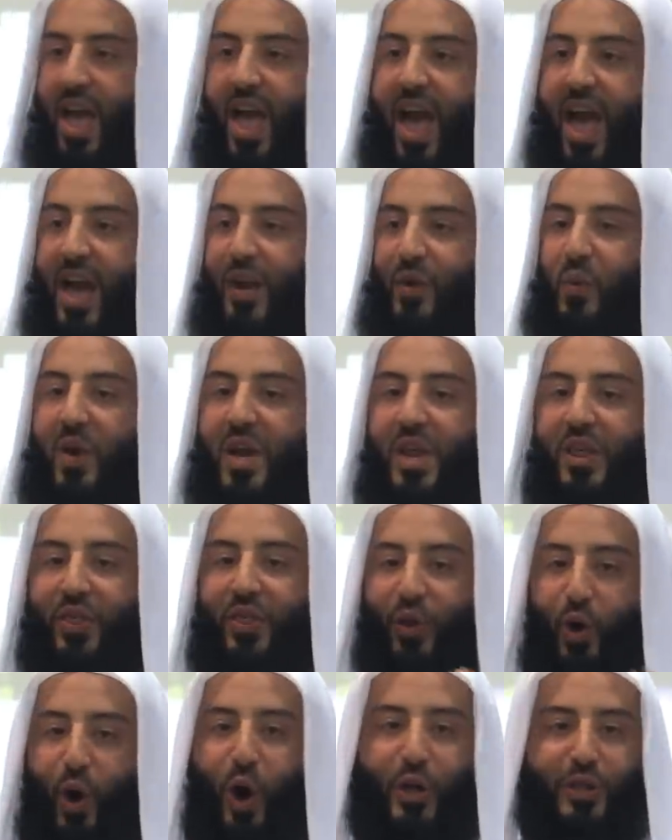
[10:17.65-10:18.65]
And we
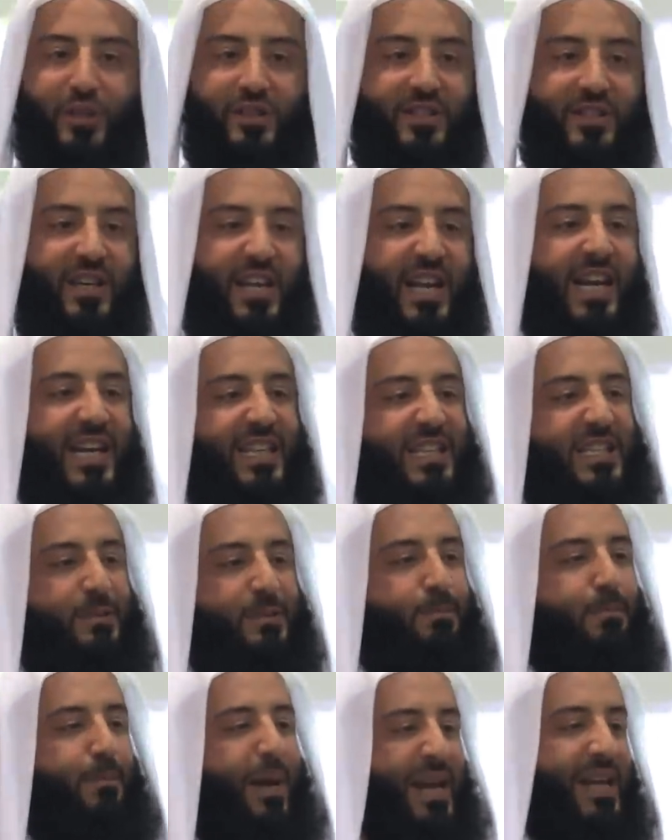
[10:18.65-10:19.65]
thought, let's
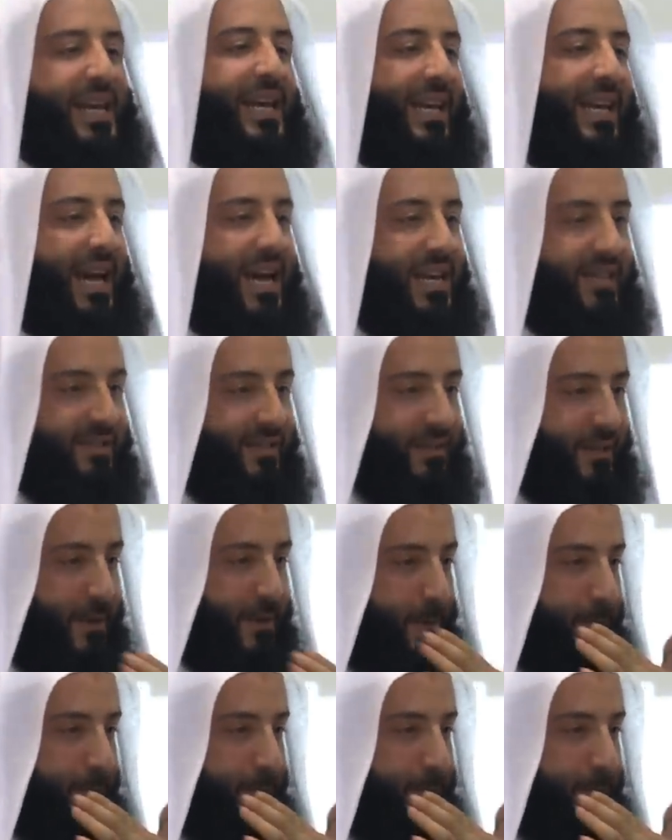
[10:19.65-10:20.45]
medicate.